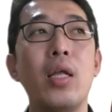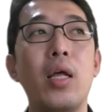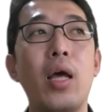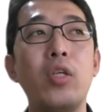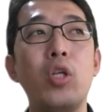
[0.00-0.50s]

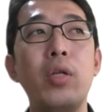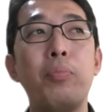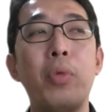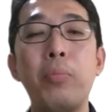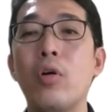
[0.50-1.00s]
actually
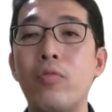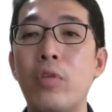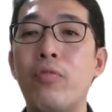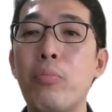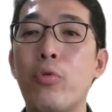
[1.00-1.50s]
people of
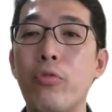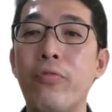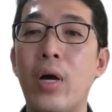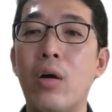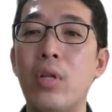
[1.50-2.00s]
different
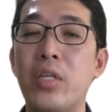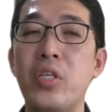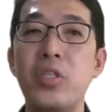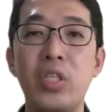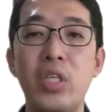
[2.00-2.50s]
profile, let's say
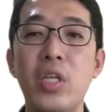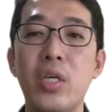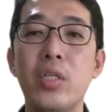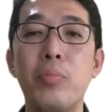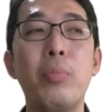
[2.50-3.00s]

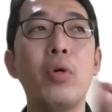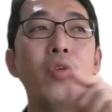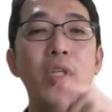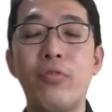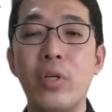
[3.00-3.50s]
seniors, people with
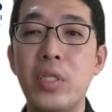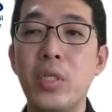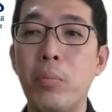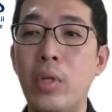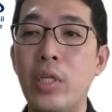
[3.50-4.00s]
different
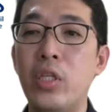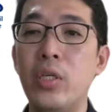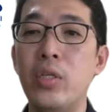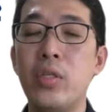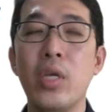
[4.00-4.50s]

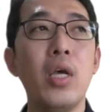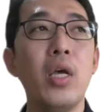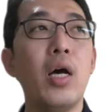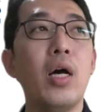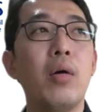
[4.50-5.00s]
disabilities,
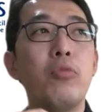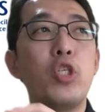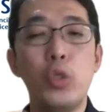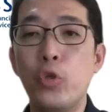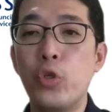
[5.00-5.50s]

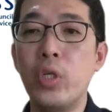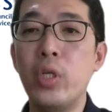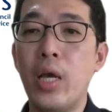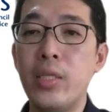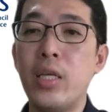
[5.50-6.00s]

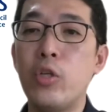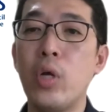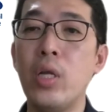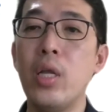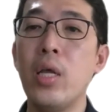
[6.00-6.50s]
children,
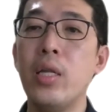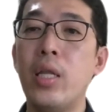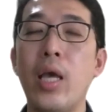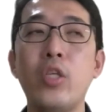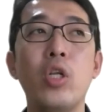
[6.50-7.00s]
etc., they
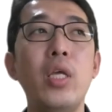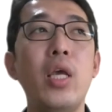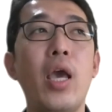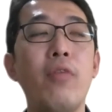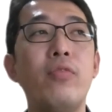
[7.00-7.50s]
actually
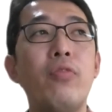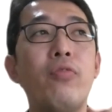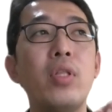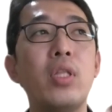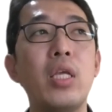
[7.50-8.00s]
have
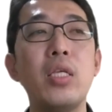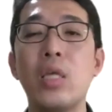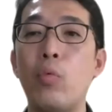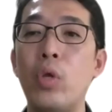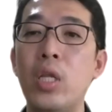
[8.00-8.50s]
different things
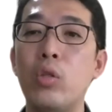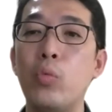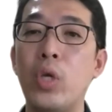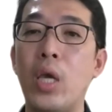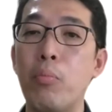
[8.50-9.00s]
that
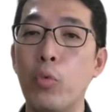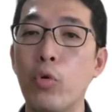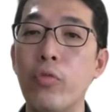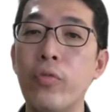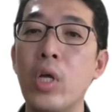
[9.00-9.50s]
we can
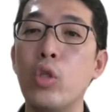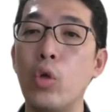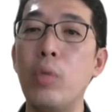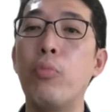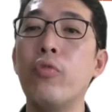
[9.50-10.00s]
move to
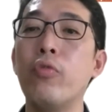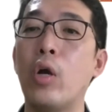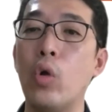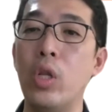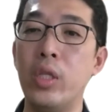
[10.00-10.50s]
improve their
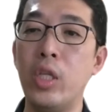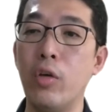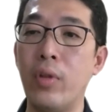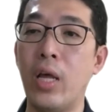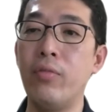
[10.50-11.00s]
quality
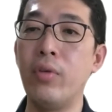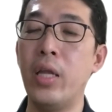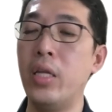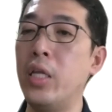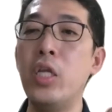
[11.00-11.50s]
of life.
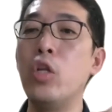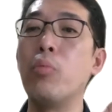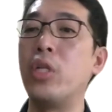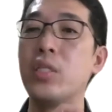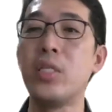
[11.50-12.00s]
And it need not
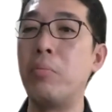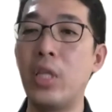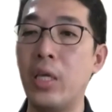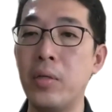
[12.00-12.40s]
be the same thing.